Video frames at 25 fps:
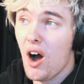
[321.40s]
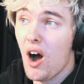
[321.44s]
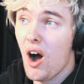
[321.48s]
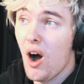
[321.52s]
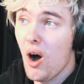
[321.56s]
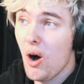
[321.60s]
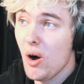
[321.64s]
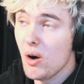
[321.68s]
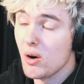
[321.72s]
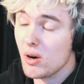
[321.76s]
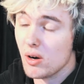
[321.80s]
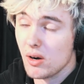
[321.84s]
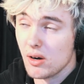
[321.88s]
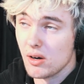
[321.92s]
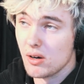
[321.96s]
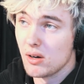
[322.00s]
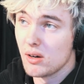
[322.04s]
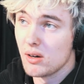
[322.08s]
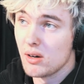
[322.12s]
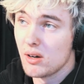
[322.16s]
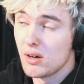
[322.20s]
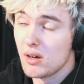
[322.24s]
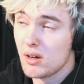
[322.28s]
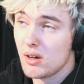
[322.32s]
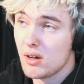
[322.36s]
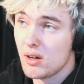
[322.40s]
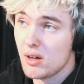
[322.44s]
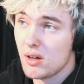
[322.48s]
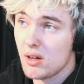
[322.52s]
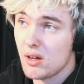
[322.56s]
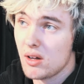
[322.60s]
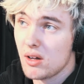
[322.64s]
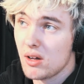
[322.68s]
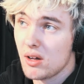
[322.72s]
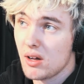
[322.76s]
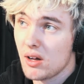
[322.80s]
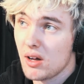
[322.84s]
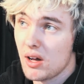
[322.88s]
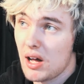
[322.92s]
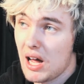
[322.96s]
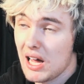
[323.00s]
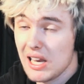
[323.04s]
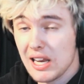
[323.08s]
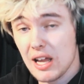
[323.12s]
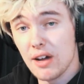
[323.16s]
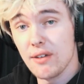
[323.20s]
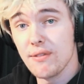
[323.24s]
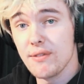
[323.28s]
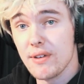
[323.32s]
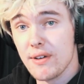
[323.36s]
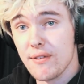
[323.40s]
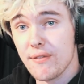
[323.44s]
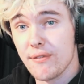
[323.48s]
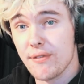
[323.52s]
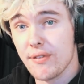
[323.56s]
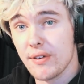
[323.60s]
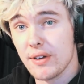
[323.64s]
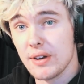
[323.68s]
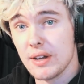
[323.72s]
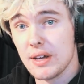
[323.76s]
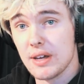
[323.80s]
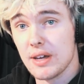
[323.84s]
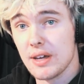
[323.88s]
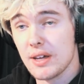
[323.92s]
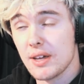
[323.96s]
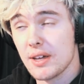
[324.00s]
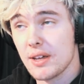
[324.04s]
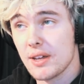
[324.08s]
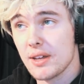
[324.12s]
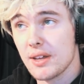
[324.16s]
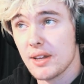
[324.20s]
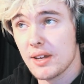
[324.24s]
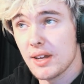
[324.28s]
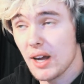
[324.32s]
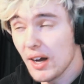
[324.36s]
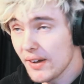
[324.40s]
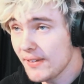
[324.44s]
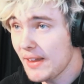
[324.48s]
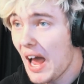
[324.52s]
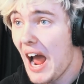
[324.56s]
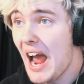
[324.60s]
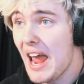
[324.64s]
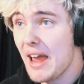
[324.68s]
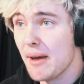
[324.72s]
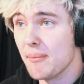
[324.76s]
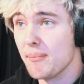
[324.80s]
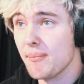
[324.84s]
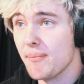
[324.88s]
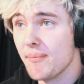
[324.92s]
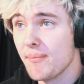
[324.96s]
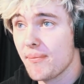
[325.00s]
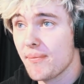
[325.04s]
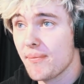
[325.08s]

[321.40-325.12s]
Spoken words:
Oh. I love Infinite. God damn!